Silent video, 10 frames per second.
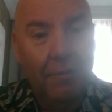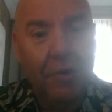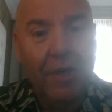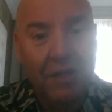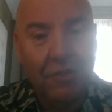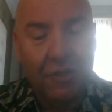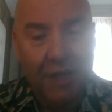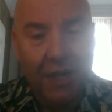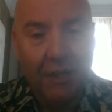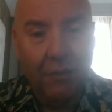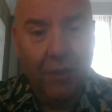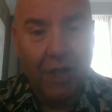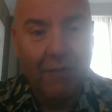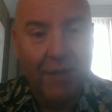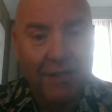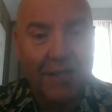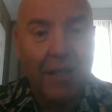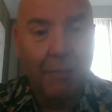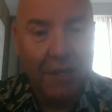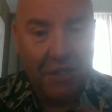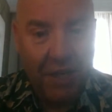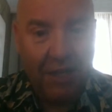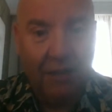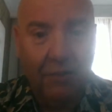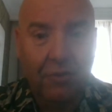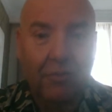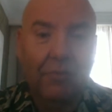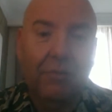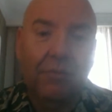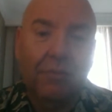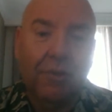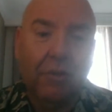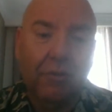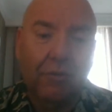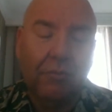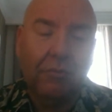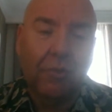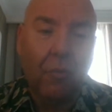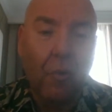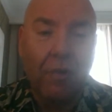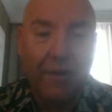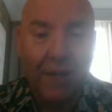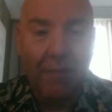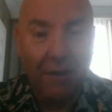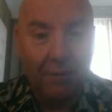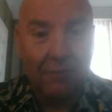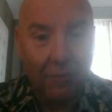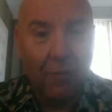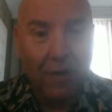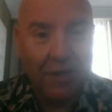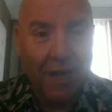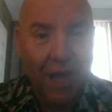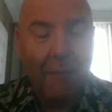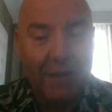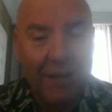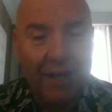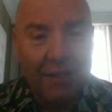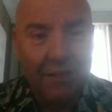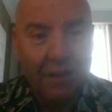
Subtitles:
money associated with having a steady paycheck and just not worrying about what is going to happen next.